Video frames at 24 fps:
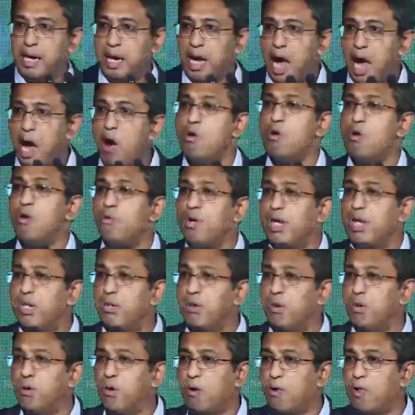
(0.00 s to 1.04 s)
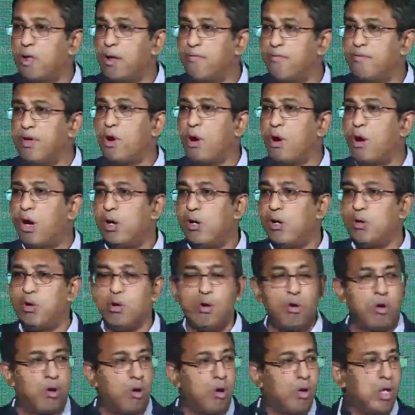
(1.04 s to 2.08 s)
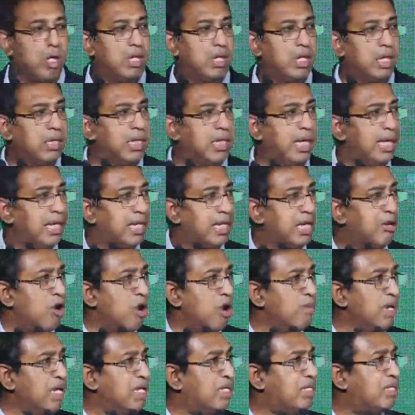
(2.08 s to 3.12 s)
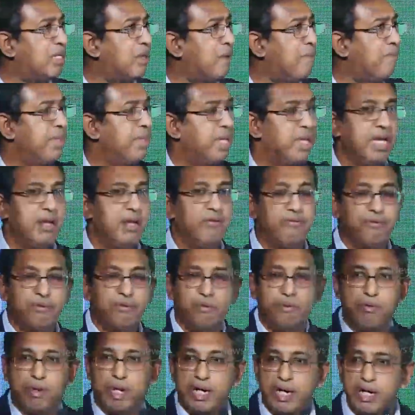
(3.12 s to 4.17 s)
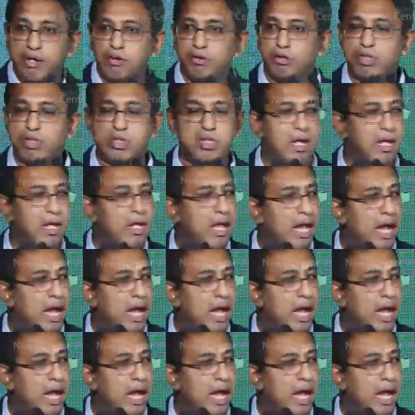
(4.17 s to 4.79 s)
How do we grow? We all know the economics. If you reduce